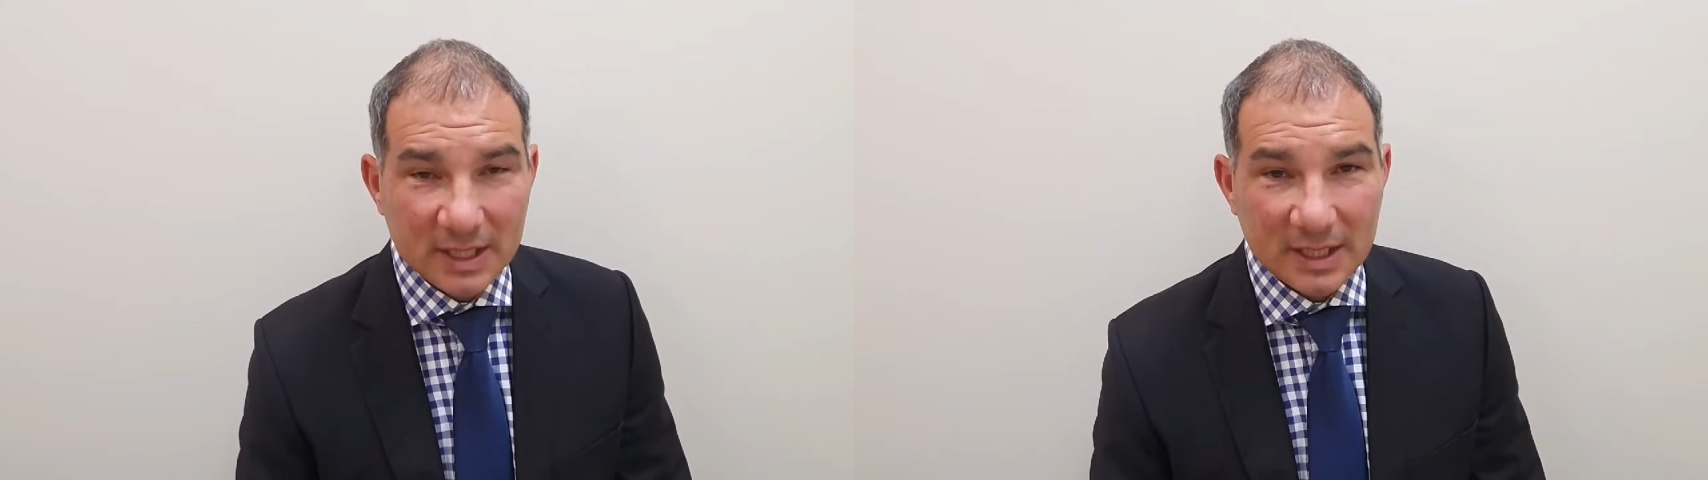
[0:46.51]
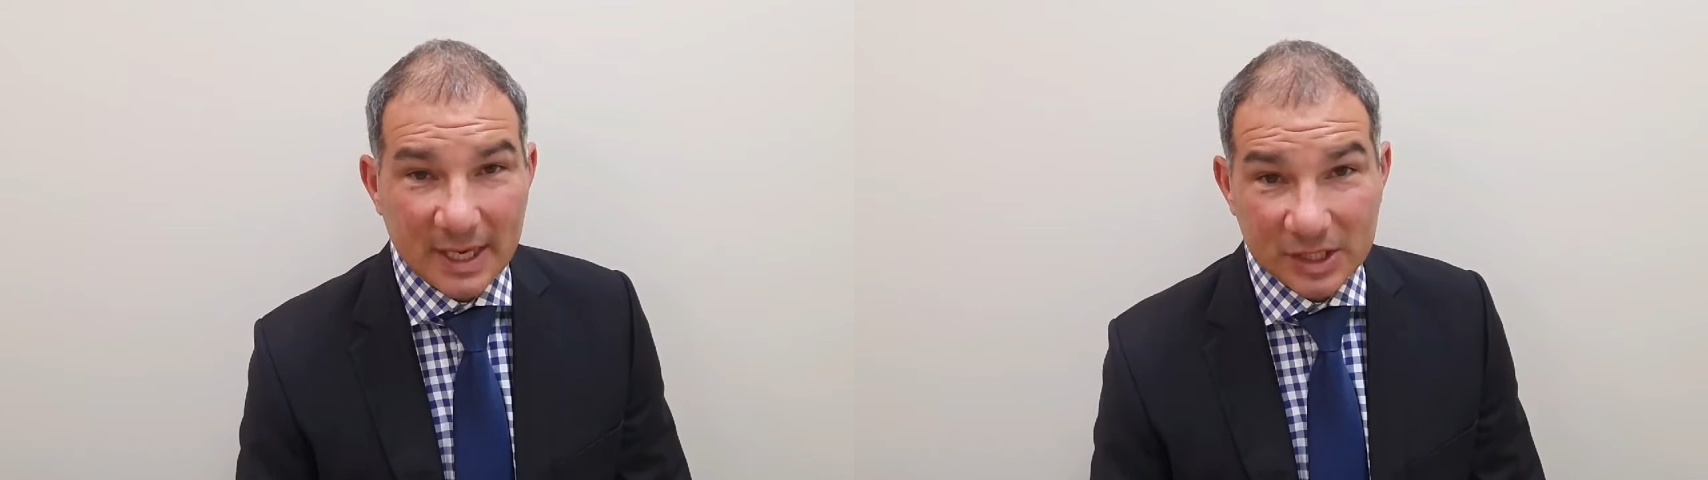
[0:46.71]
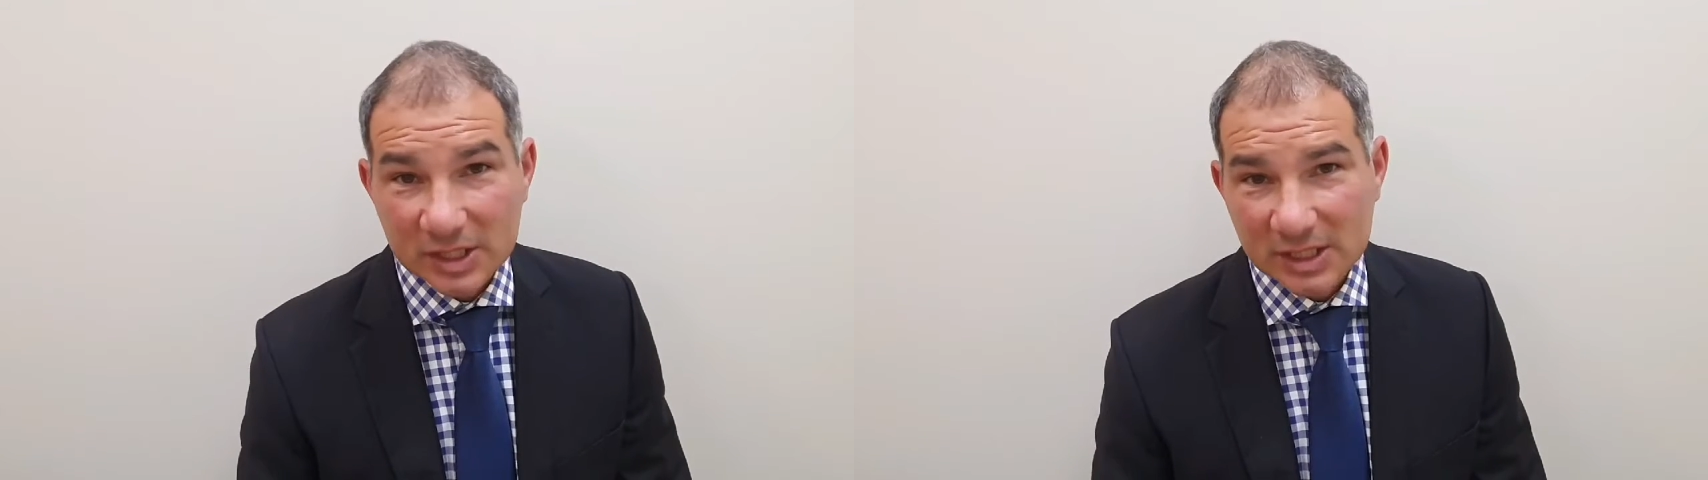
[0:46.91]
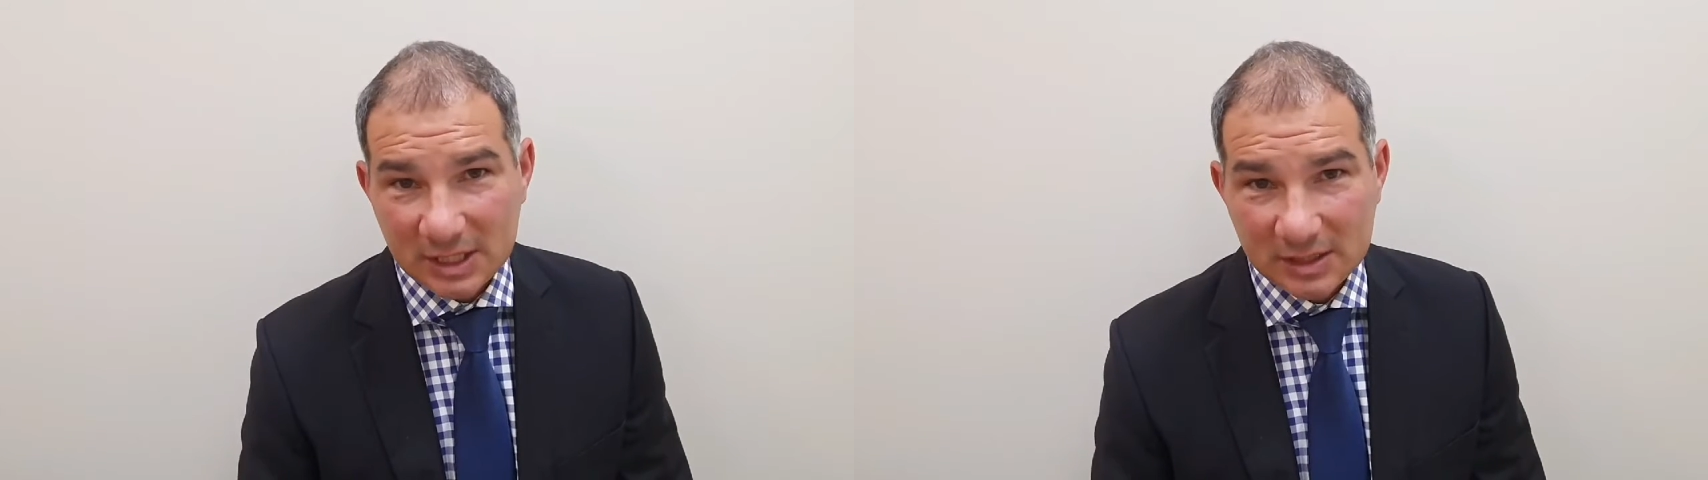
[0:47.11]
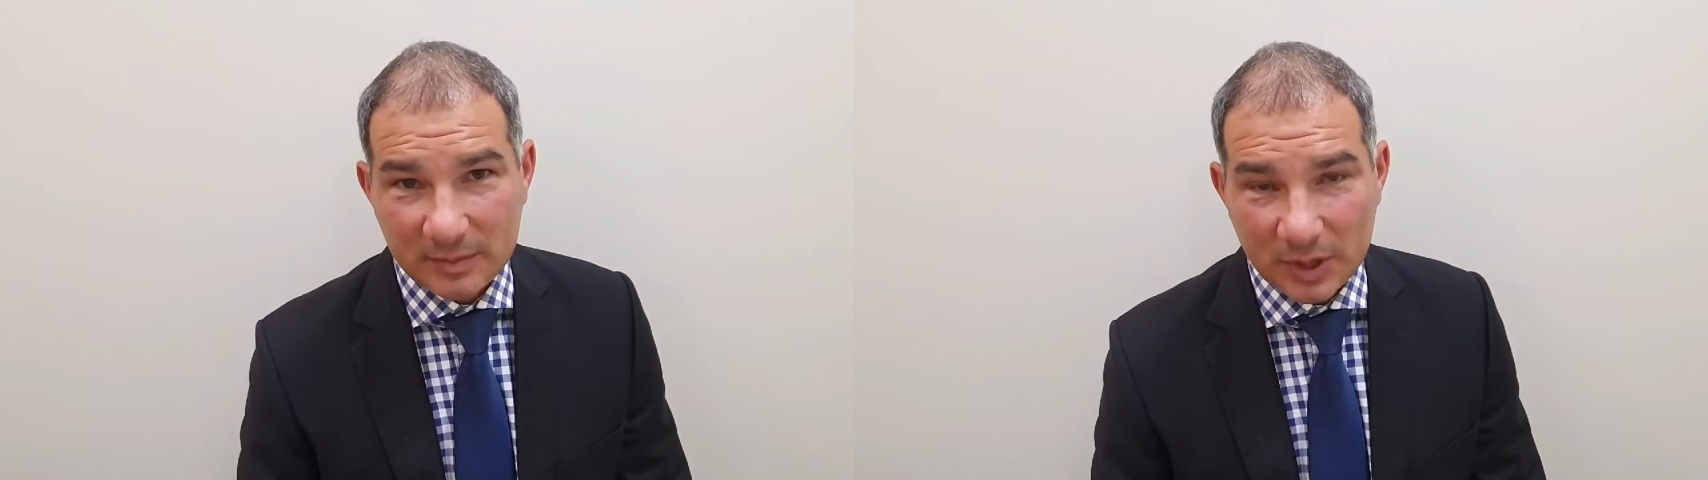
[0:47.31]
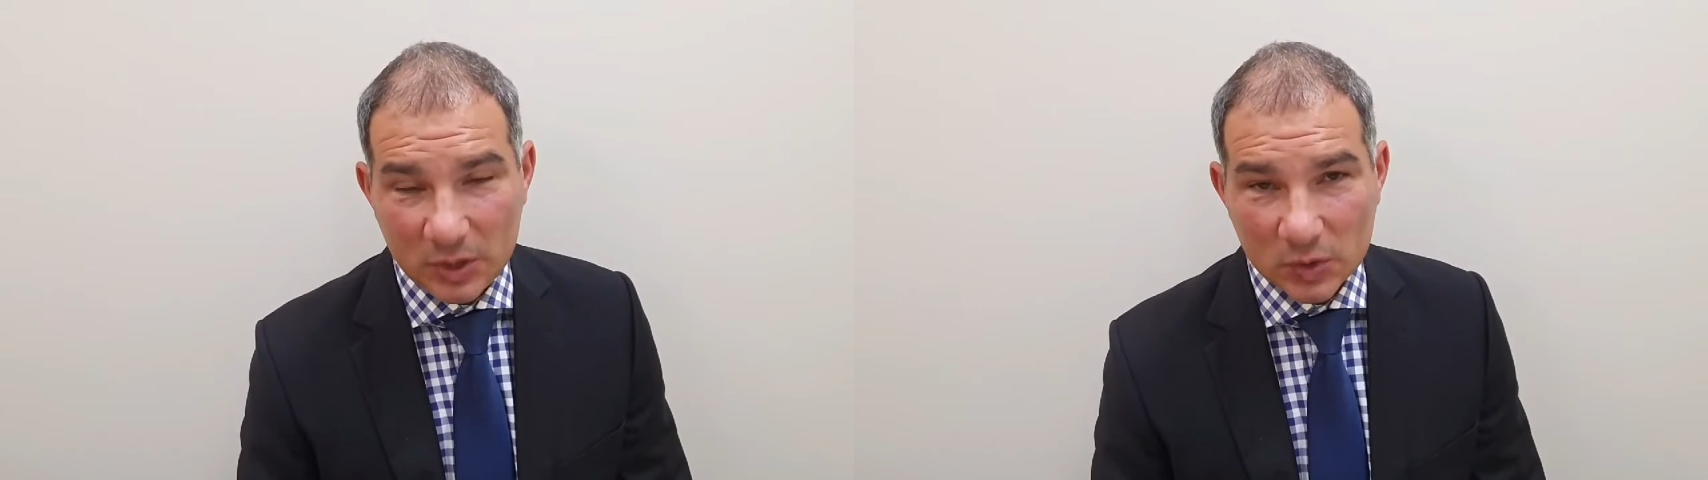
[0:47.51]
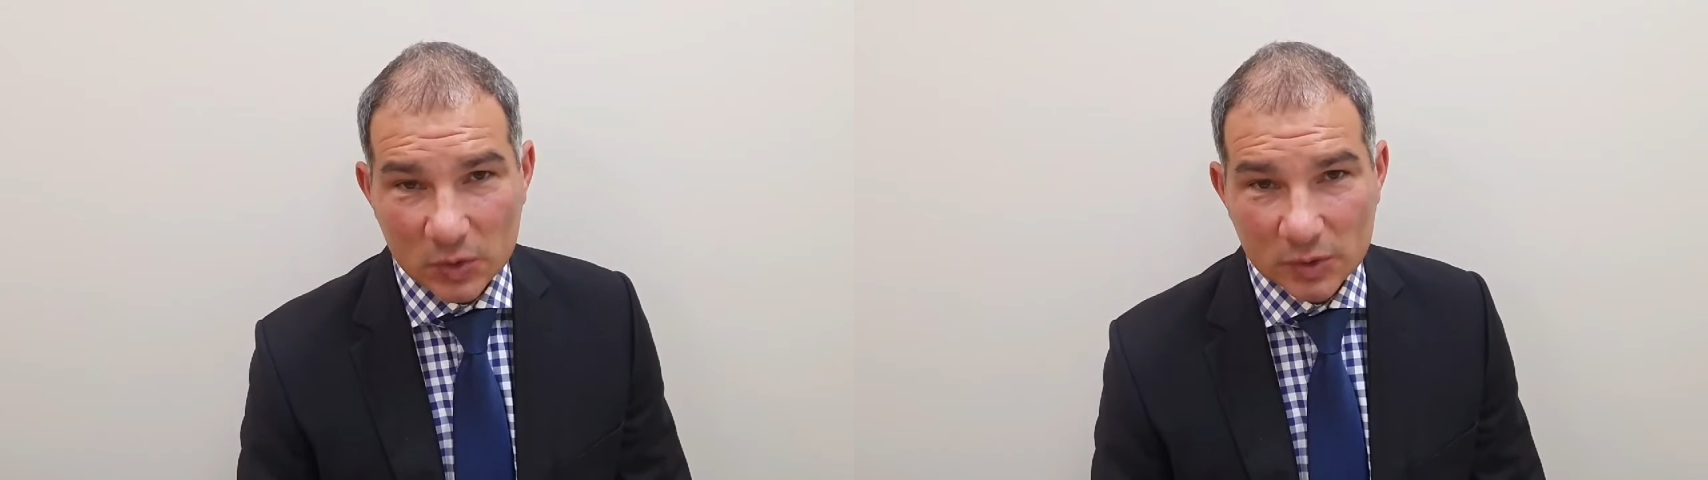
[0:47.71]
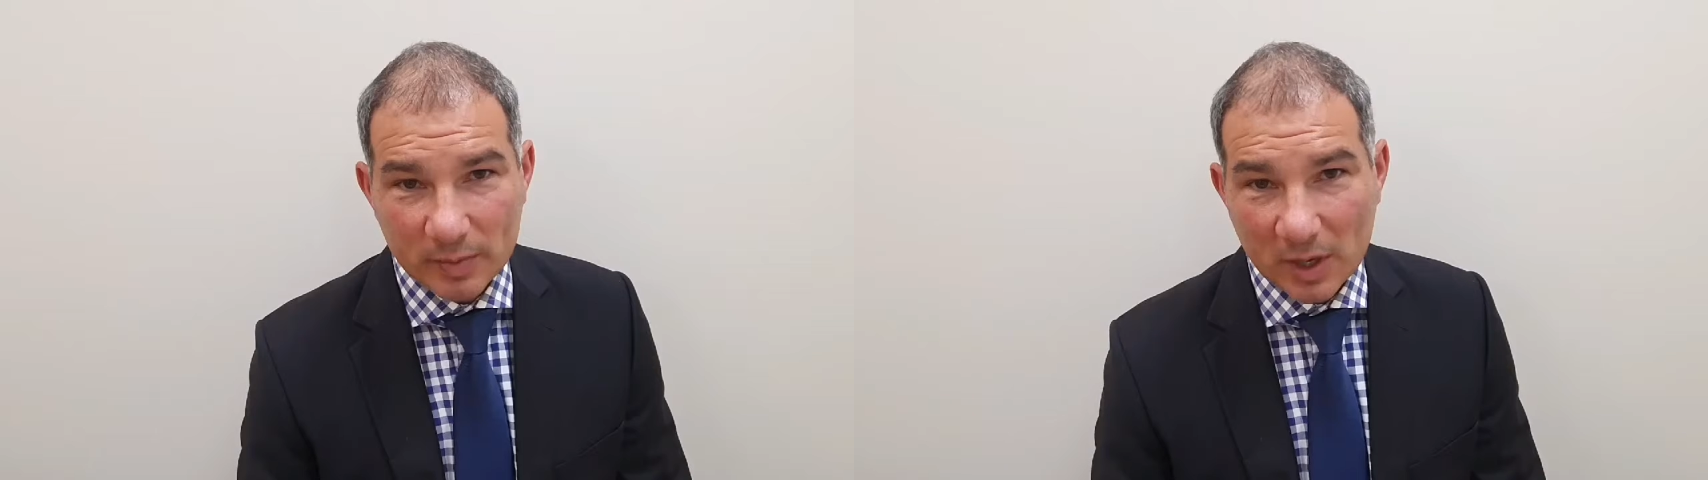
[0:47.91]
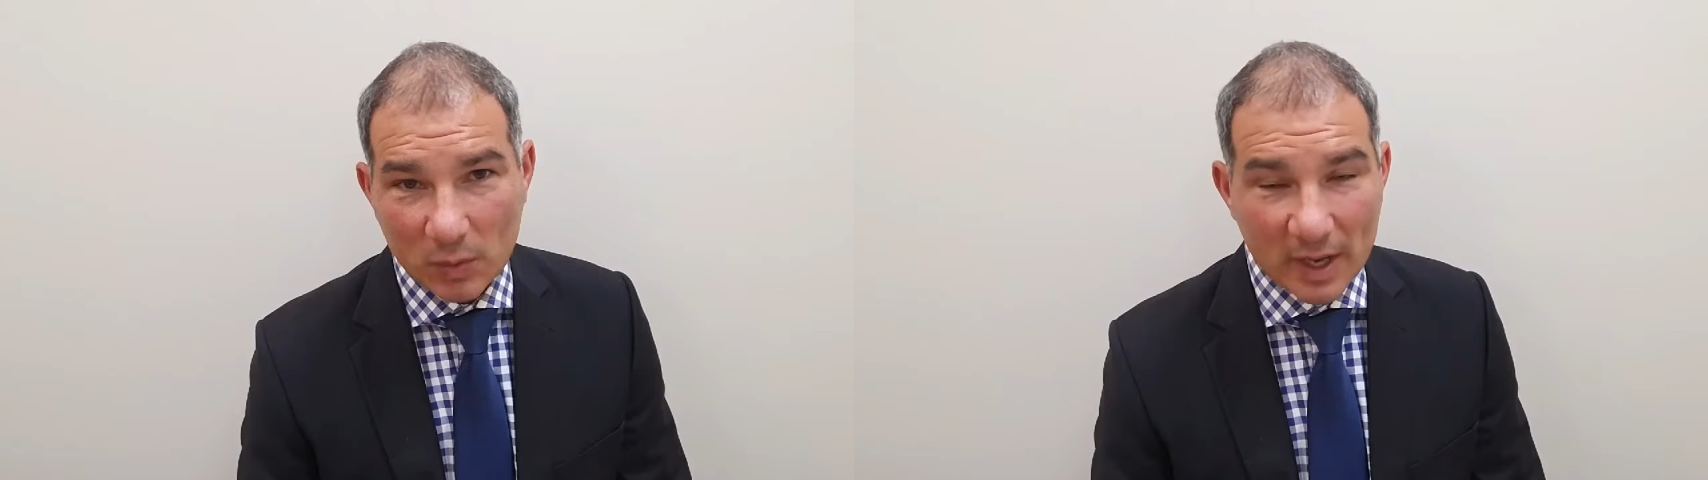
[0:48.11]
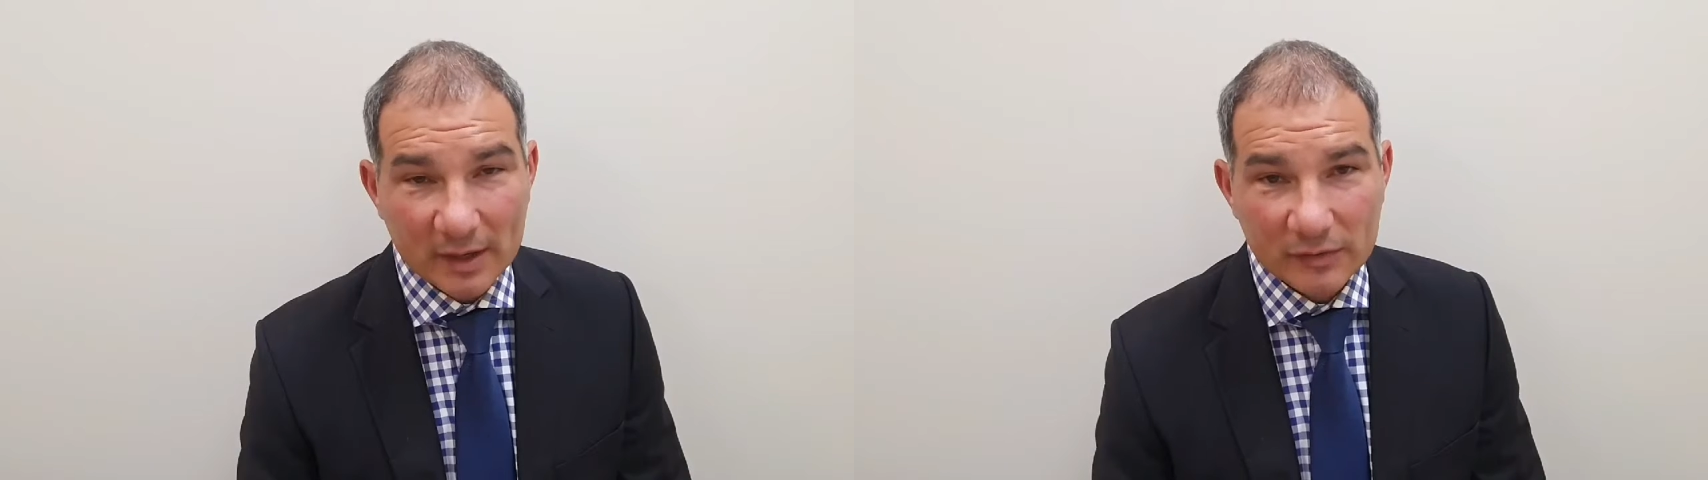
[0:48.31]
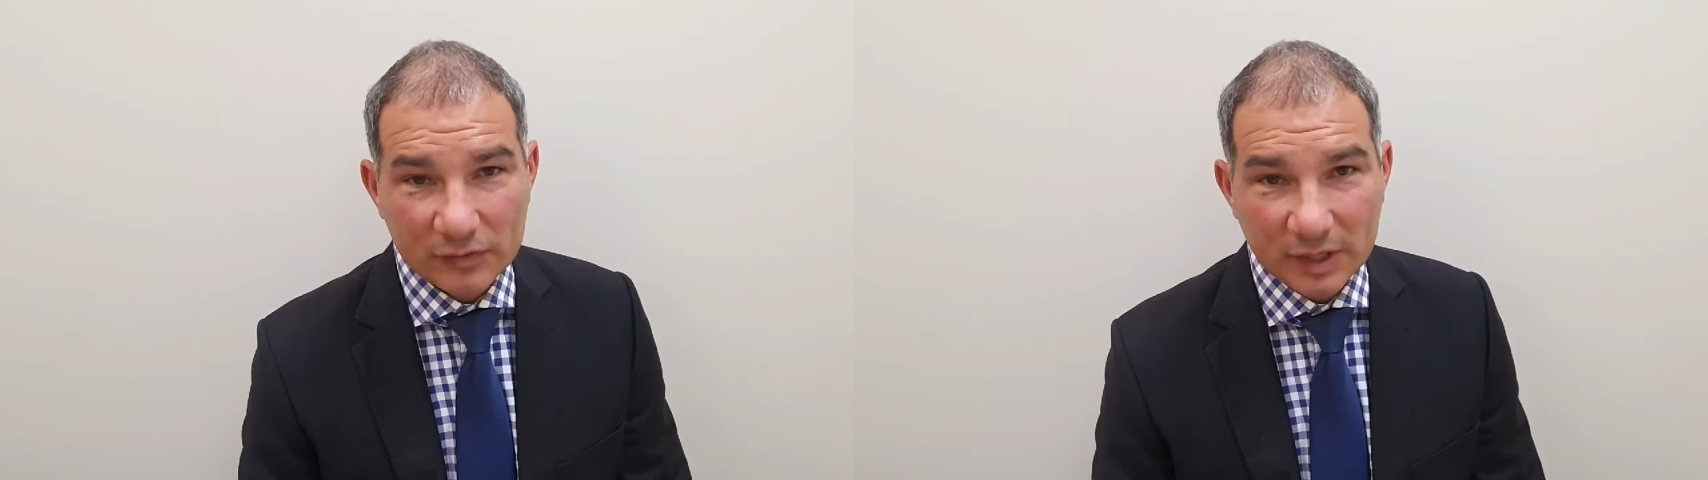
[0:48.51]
They just seem to be used by way of,